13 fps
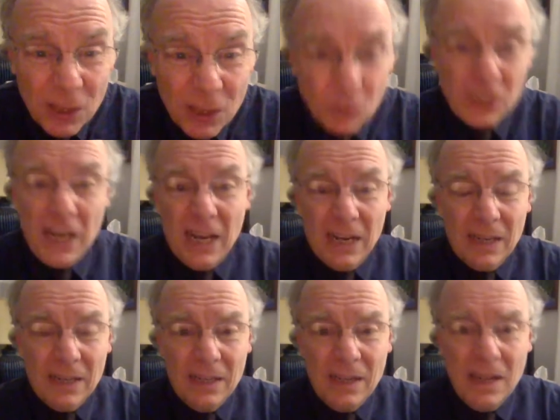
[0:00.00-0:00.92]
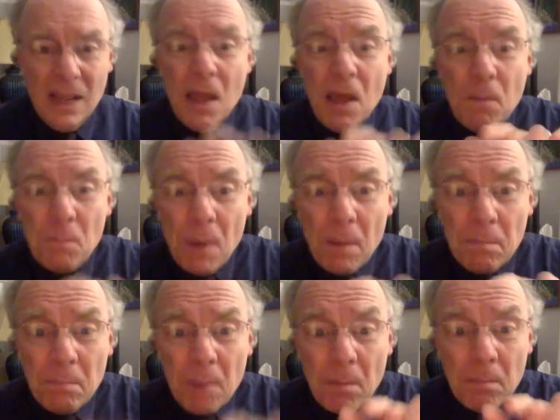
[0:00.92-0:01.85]
notes in it.
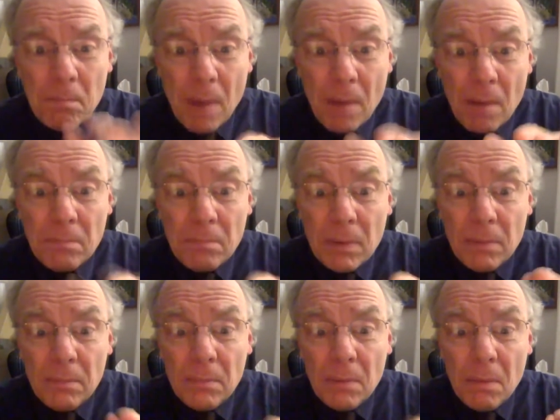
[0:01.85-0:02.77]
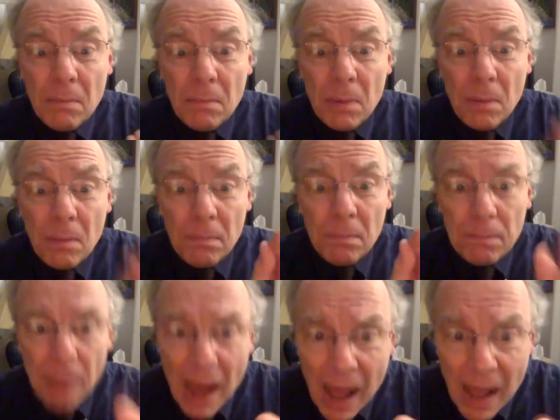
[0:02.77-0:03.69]
Bum, bum, bum, bum, bum, bum,
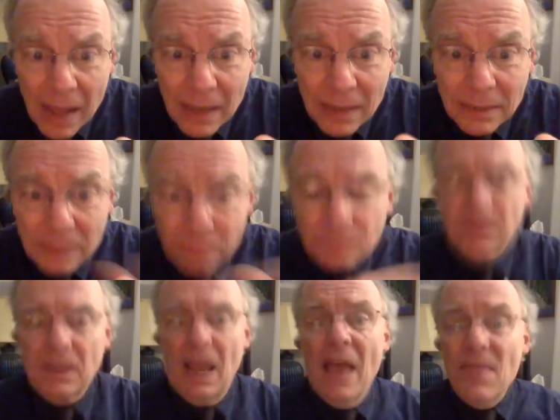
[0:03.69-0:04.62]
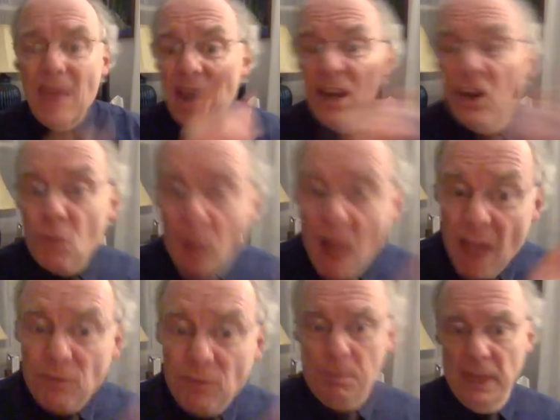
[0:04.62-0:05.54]
ba. And then an
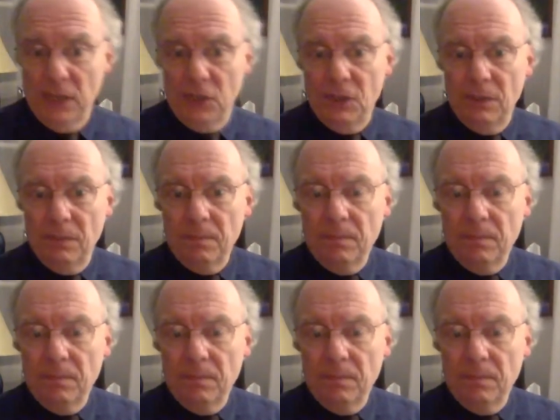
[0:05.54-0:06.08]
arrival pitch.